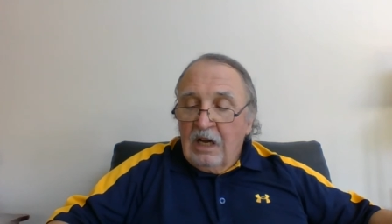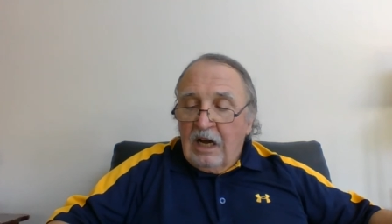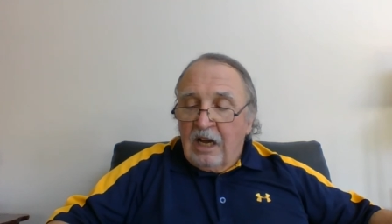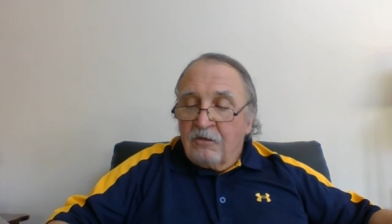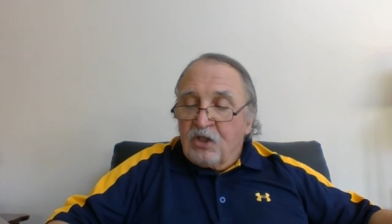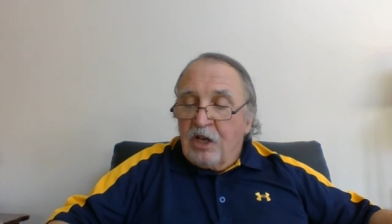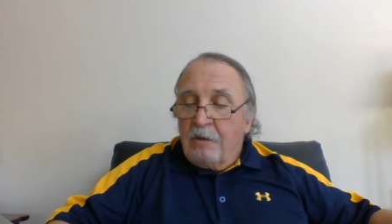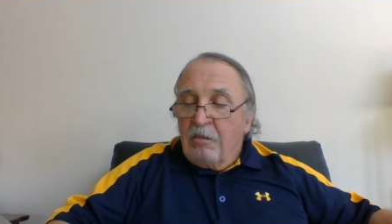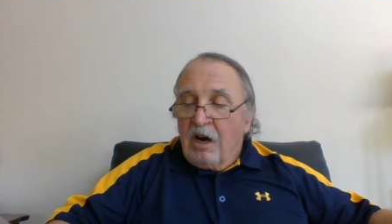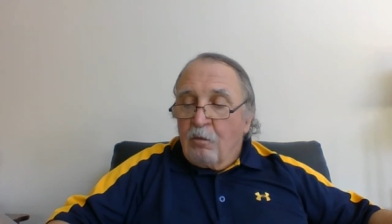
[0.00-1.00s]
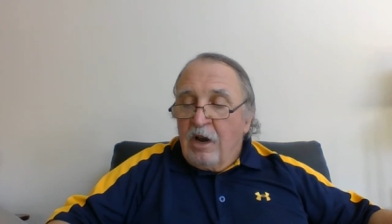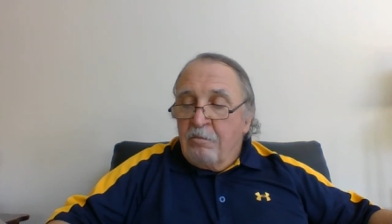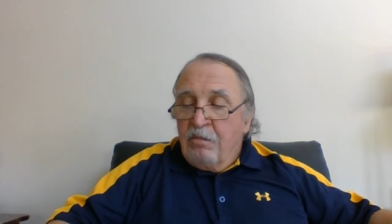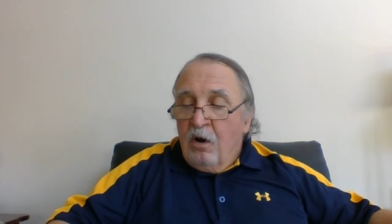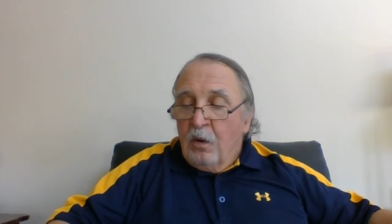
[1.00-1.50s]
I have set my
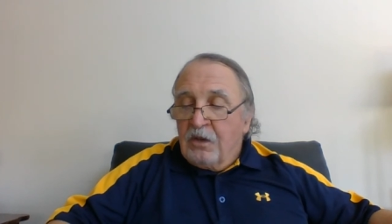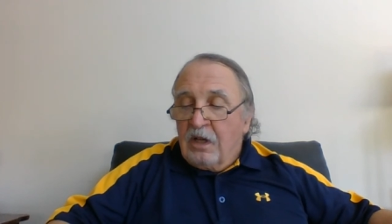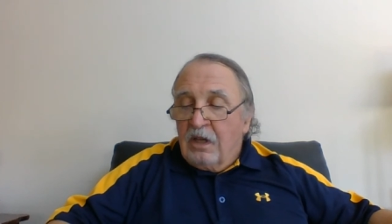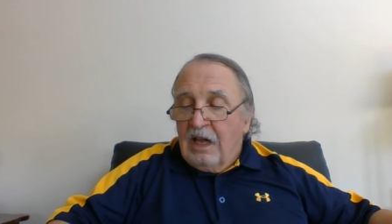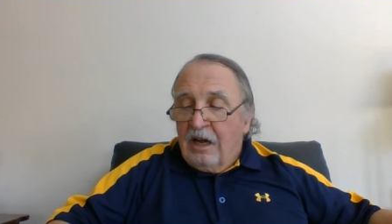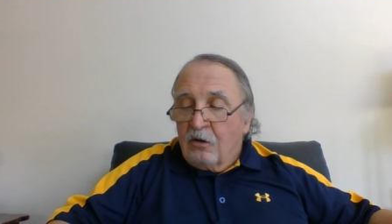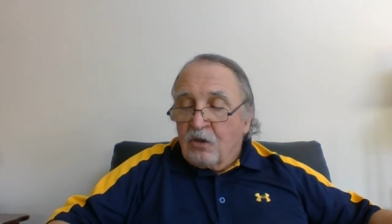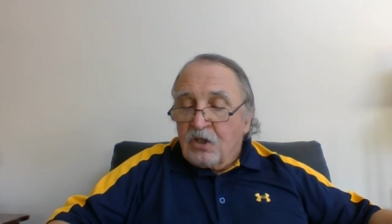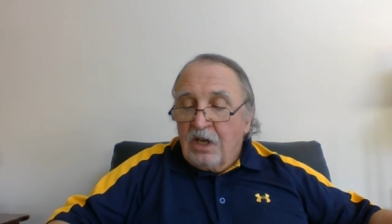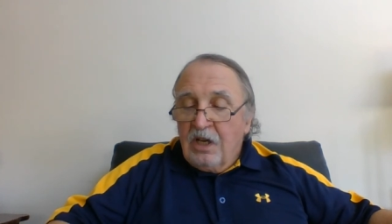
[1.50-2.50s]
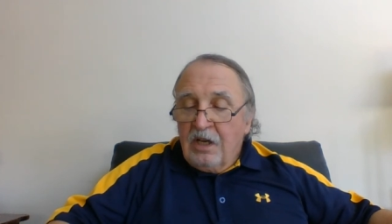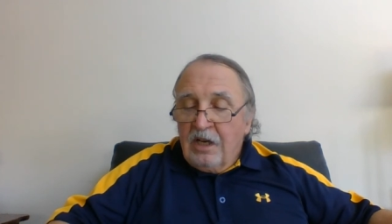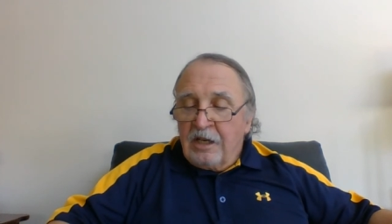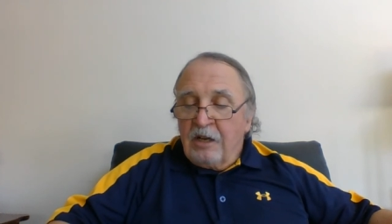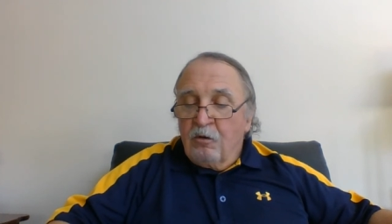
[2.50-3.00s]
rainbow in the clouds,
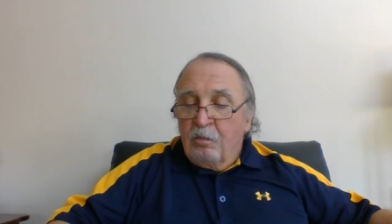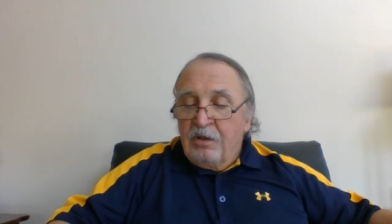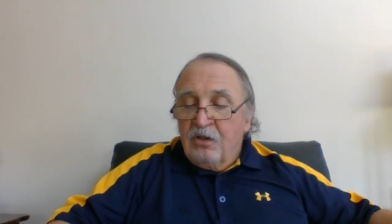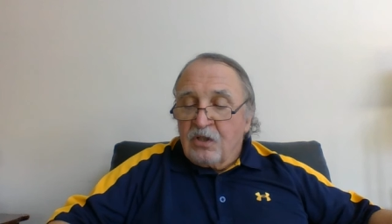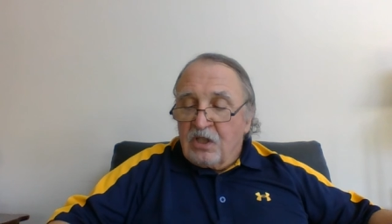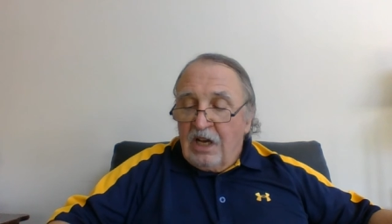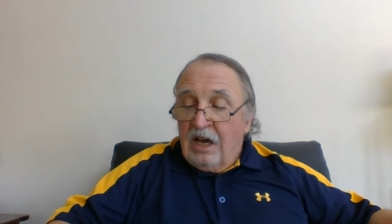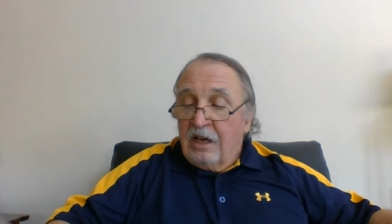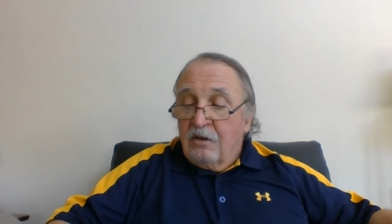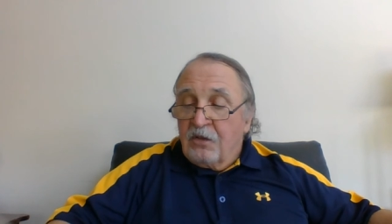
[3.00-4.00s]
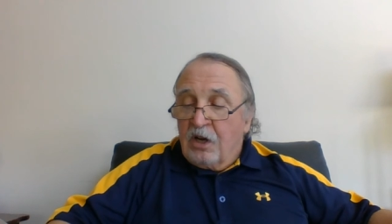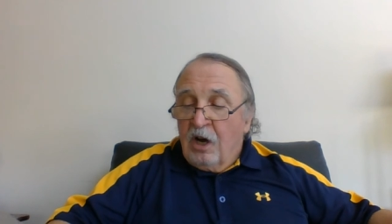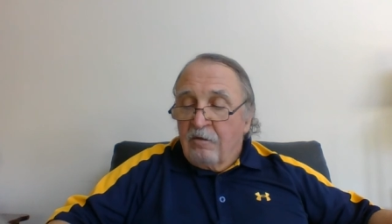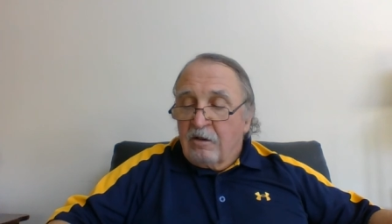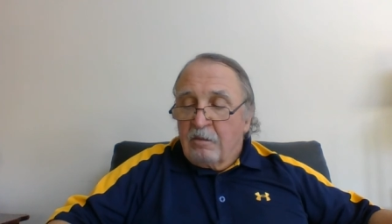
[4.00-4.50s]
and it will be the sign of the
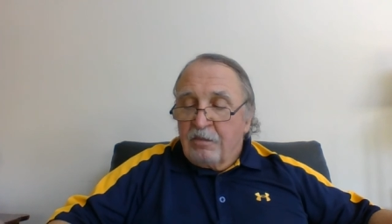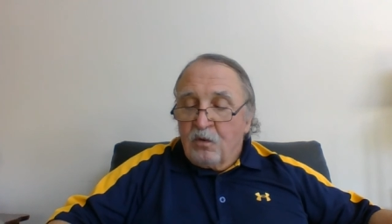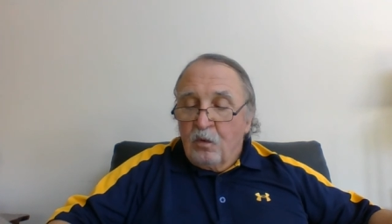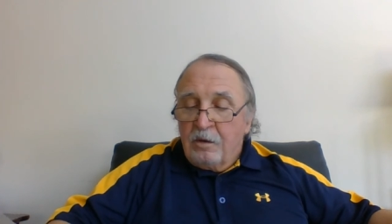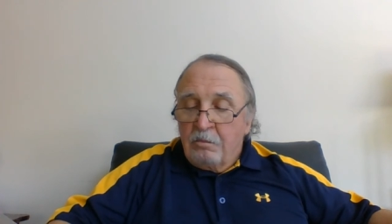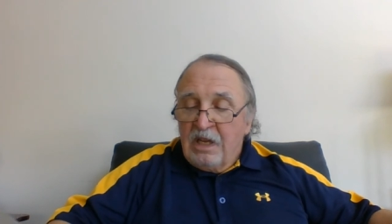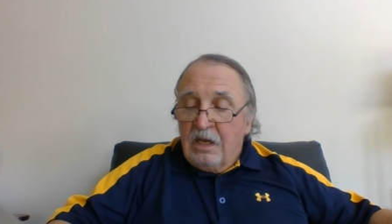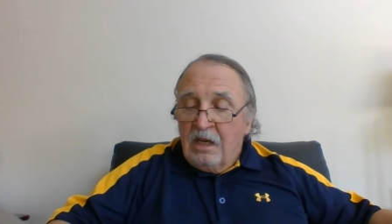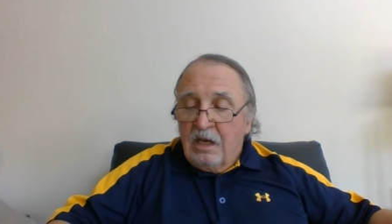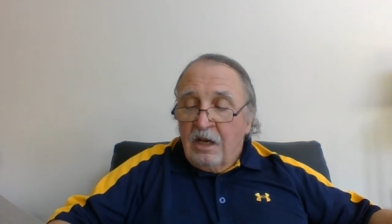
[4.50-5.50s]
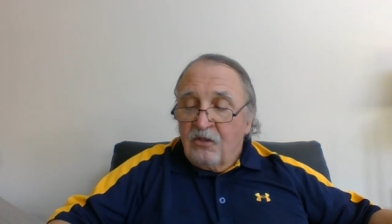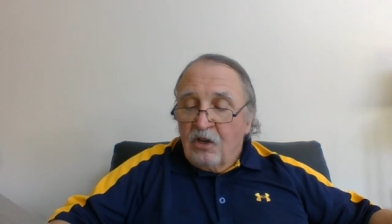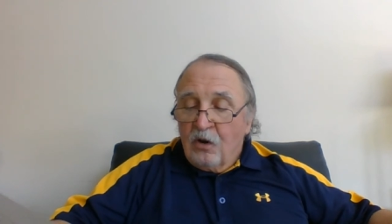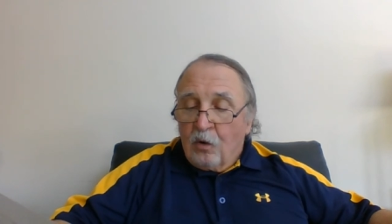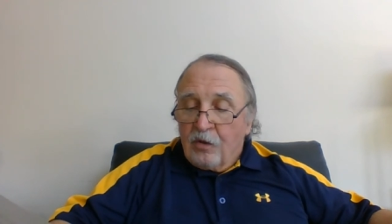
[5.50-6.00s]
covenant between me and
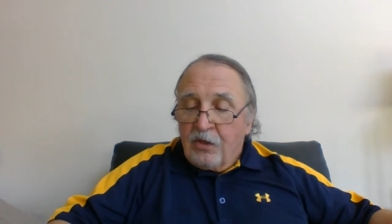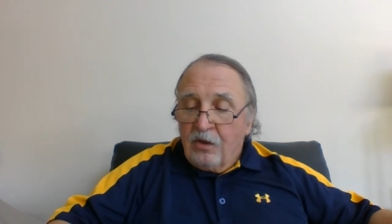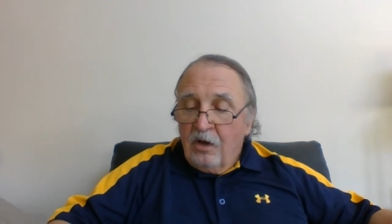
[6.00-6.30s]
the earth.